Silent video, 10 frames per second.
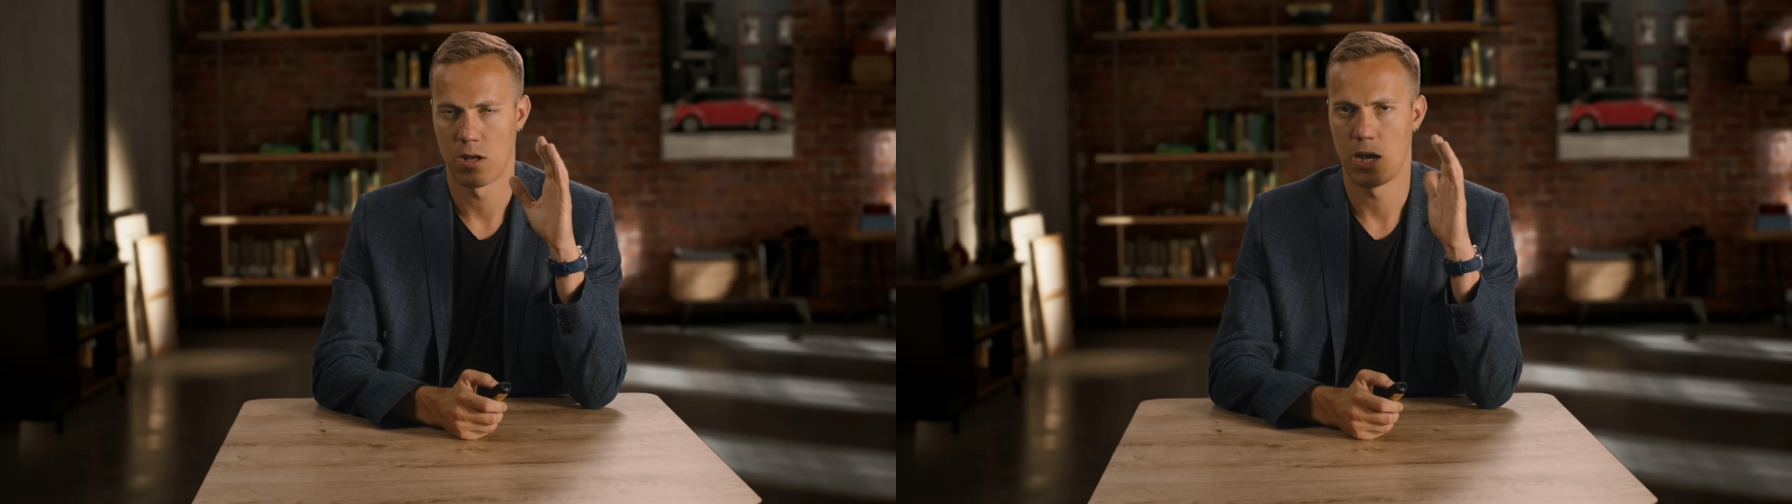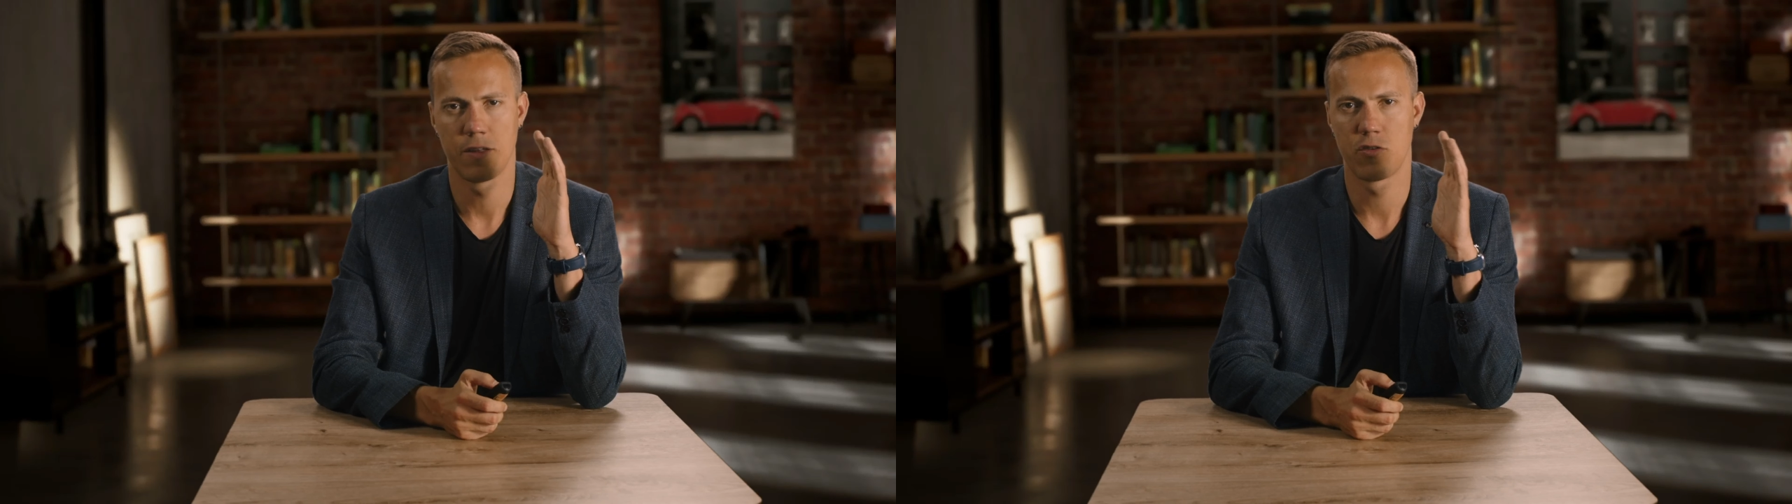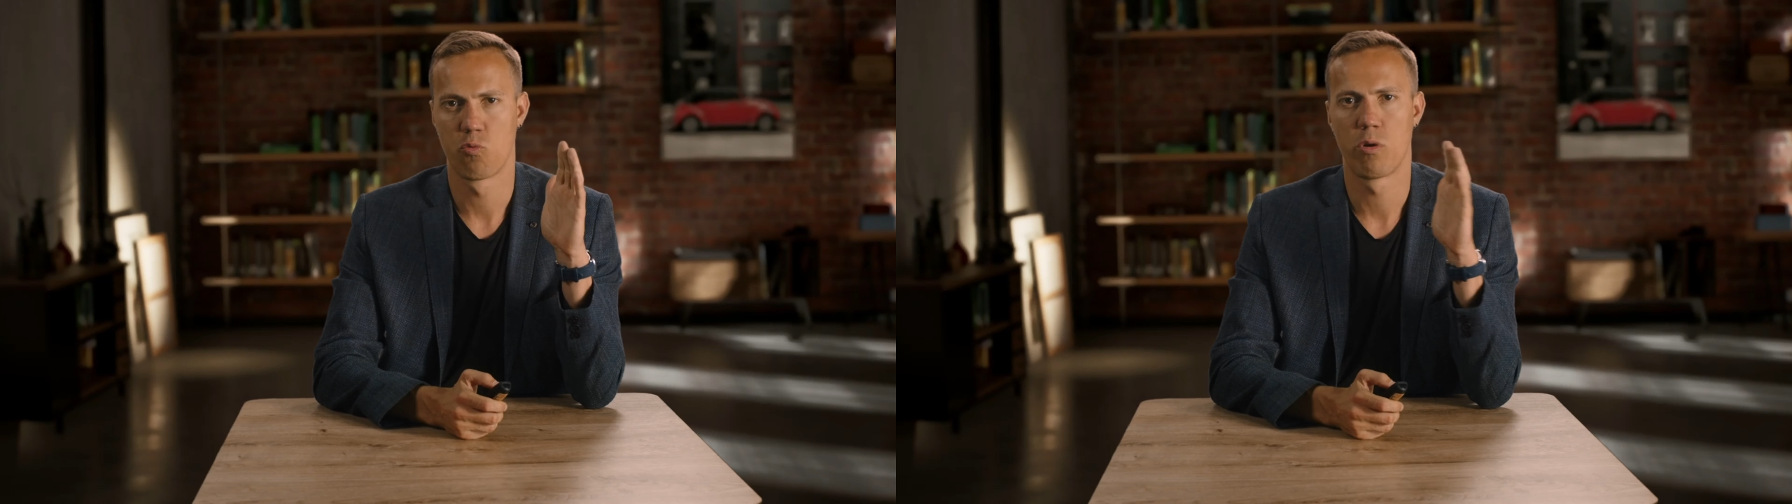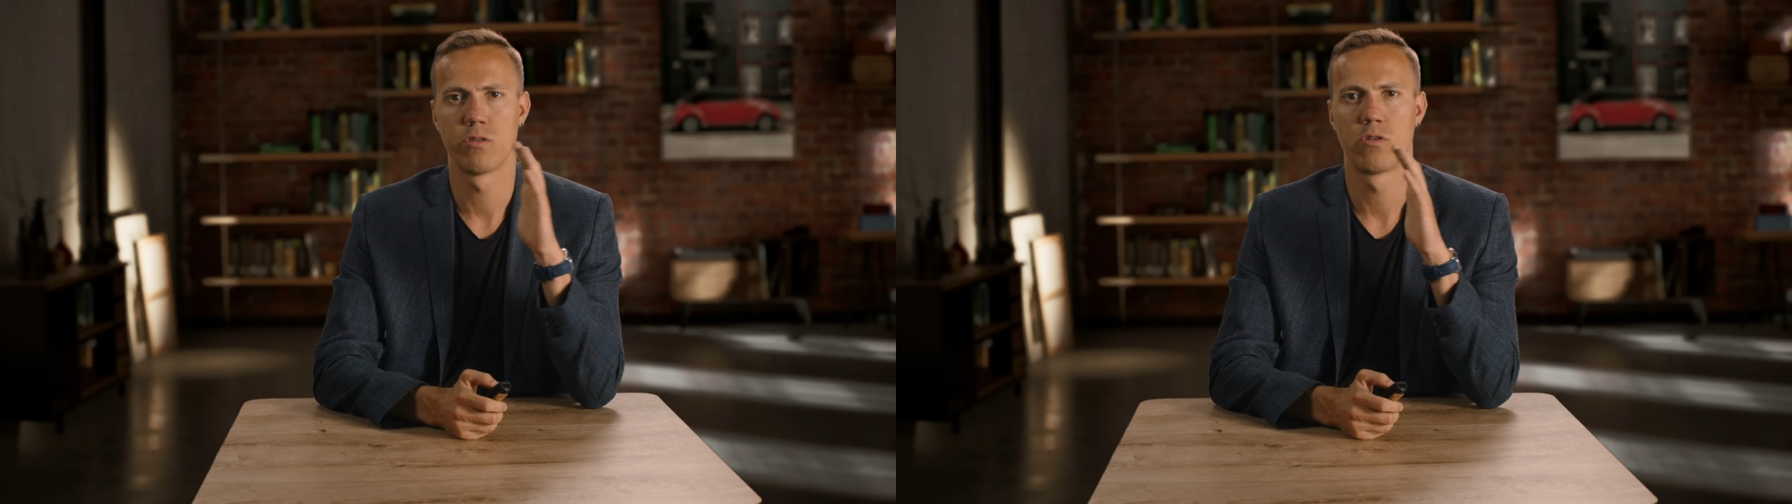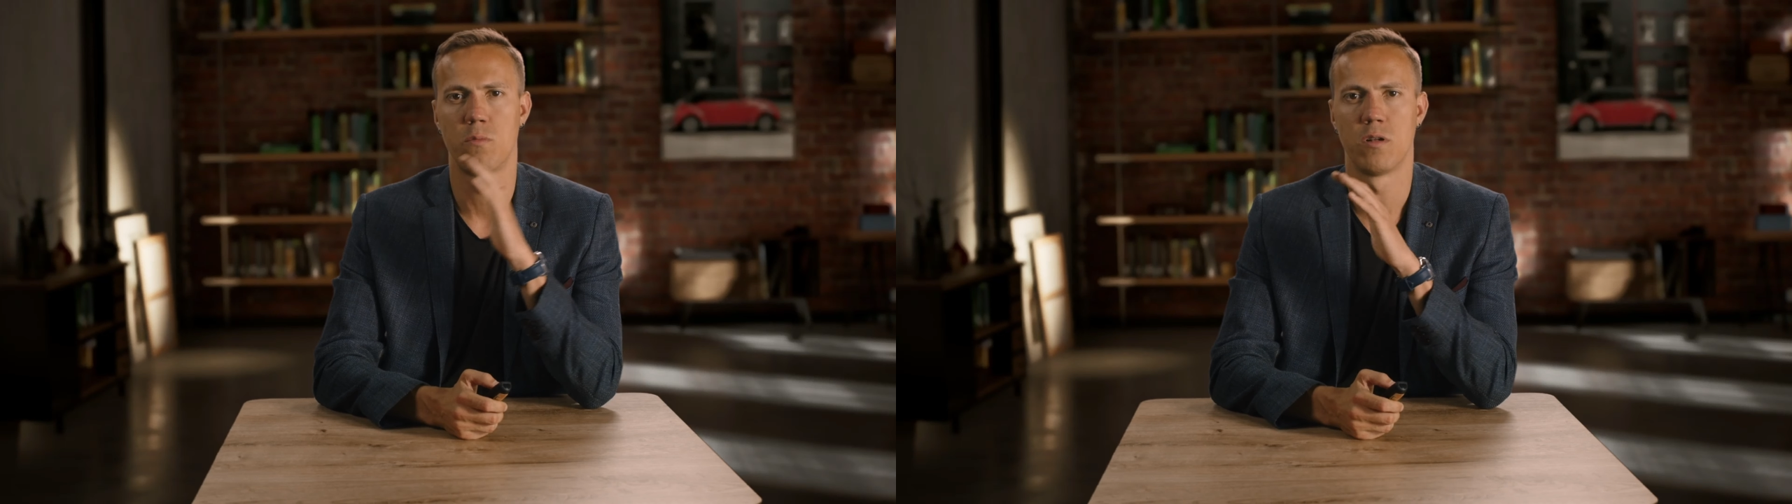either one
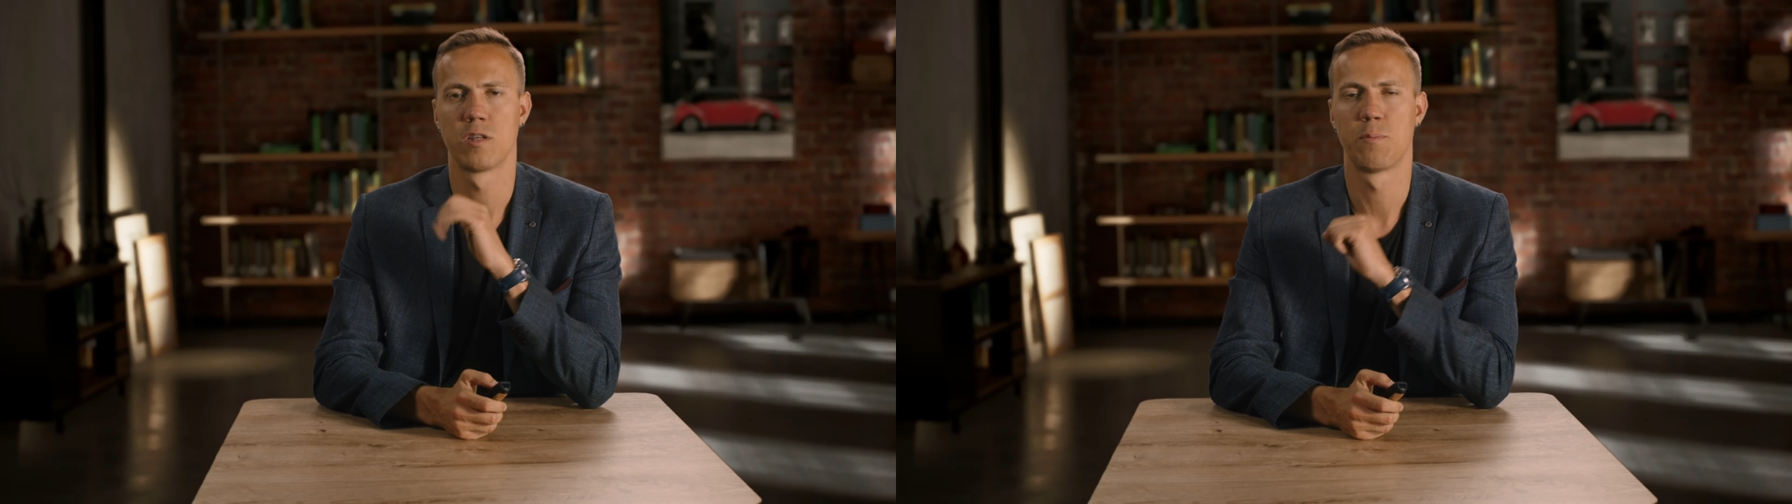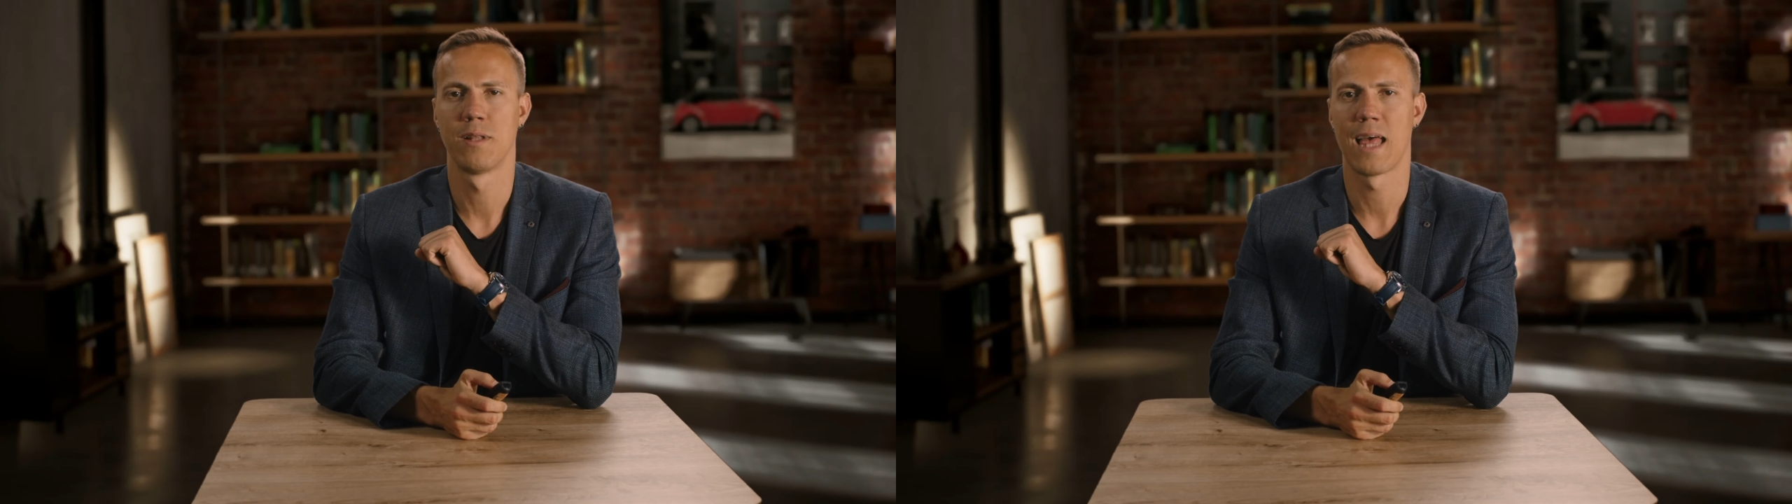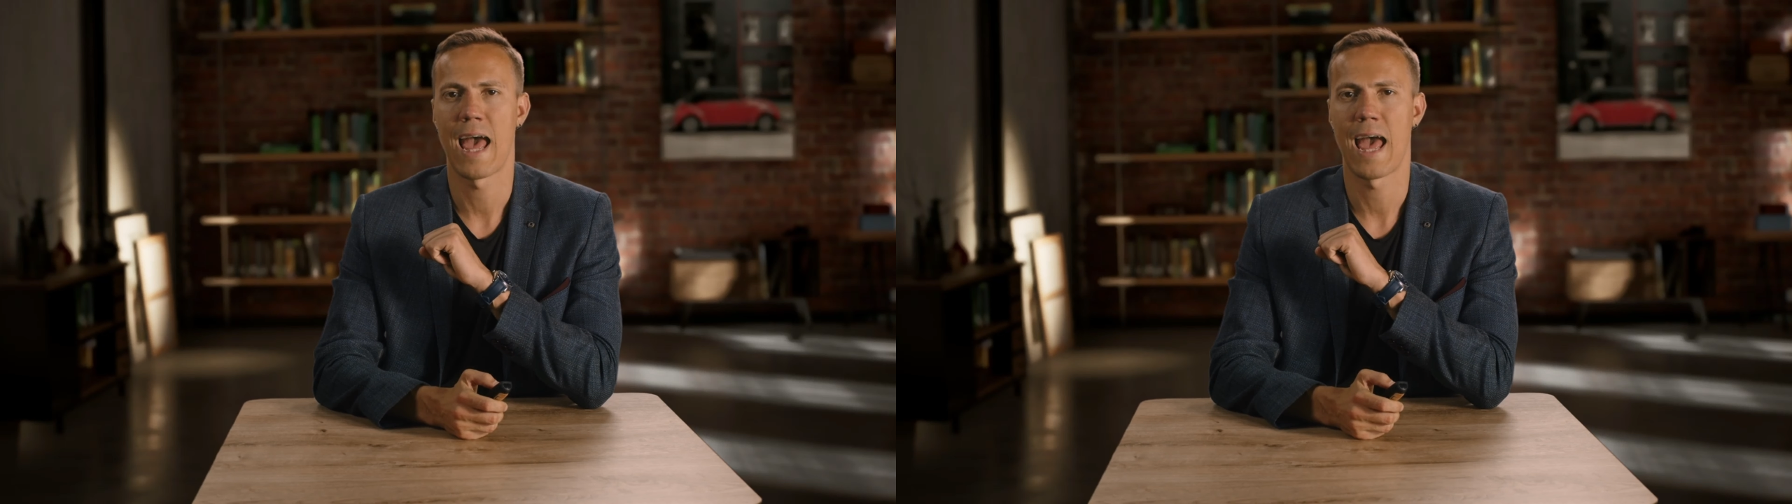or multiple